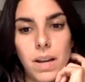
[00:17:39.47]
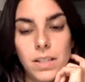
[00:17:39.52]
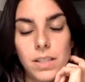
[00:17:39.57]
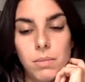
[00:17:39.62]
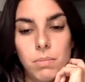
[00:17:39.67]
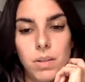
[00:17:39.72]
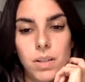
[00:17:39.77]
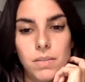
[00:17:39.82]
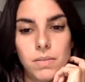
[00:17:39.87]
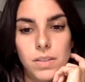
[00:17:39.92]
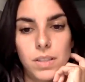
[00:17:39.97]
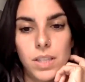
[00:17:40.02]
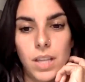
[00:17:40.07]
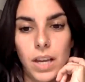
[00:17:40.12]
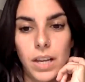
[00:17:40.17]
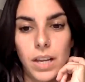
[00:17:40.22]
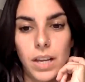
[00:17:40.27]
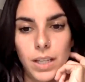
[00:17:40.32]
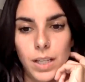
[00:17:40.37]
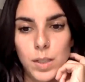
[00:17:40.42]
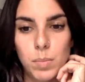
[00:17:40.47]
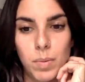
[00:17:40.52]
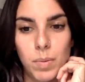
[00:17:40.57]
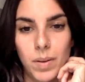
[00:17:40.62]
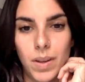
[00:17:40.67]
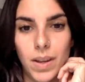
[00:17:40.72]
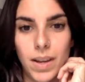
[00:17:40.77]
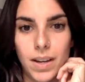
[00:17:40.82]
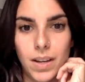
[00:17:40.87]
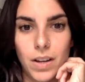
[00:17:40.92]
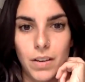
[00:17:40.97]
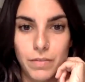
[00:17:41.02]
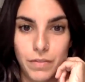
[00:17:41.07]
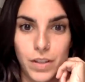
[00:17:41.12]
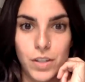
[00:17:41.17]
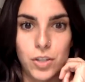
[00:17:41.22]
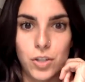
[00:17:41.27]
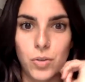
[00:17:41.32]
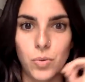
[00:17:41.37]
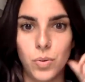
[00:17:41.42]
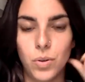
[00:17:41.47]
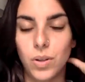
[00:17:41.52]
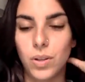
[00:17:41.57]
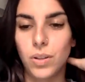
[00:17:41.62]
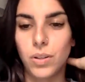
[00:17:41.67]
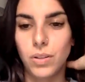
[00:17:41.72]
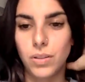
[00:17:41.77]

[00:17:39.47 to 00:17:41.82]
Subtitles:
me of site links, but like a visual.